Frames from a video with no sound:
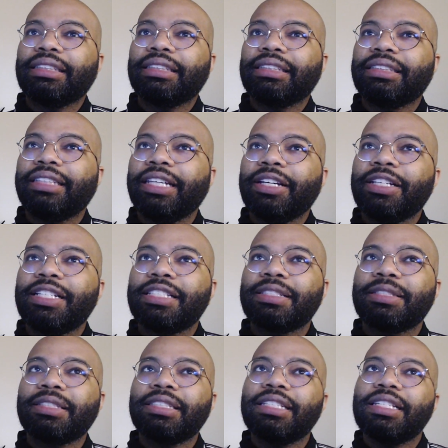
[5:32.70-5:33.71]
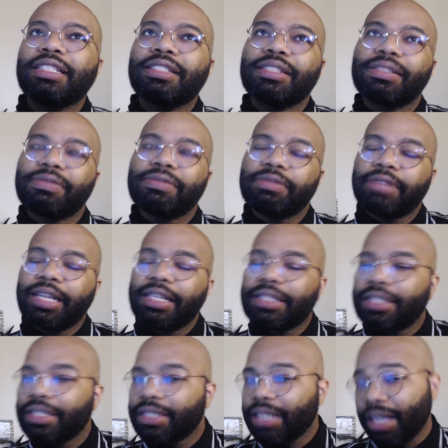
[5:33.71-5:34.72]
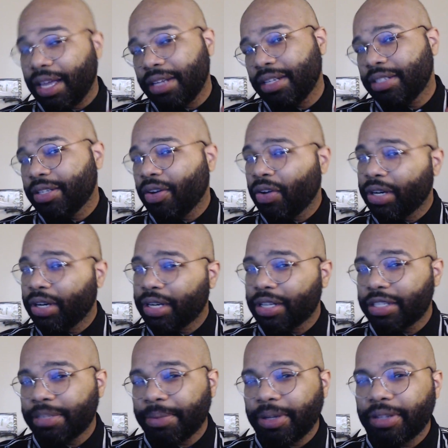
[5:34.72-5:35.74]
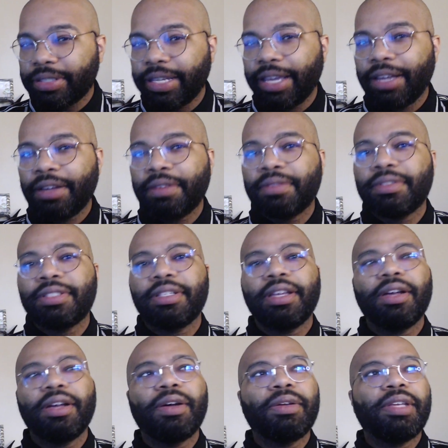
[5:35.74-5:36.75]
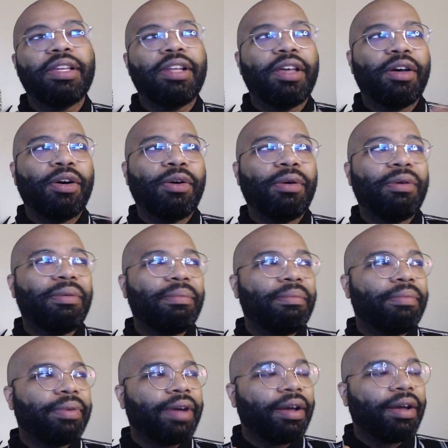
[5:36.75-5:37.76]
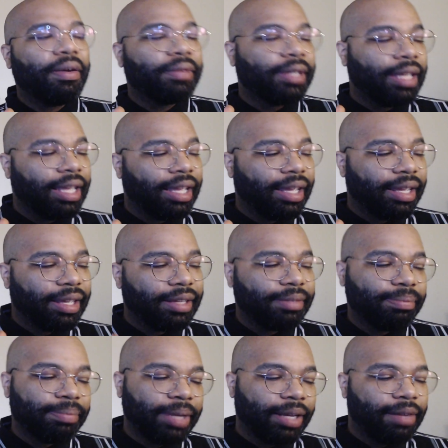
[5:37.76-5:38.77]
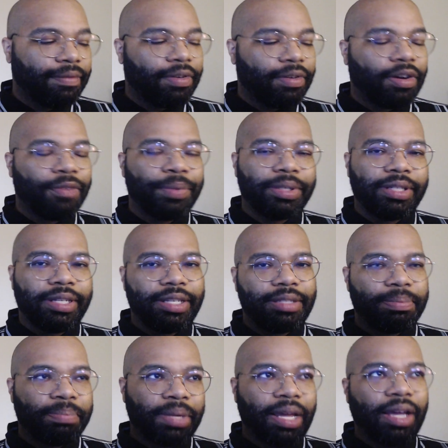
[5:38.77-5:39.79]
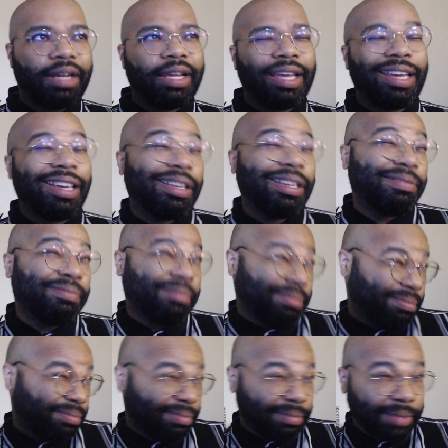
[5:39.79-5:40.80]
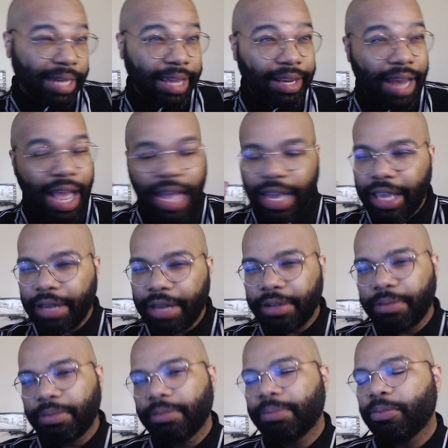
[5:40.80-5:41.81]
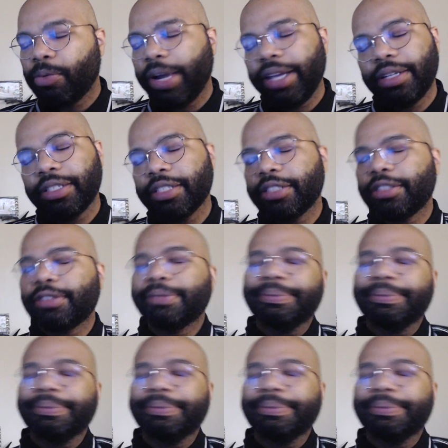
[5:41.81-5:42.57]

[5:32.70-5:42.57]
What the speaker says: There's this racist undertone in a small town, so, brown kid being involved with this blonde-haired, light-eyed white girl,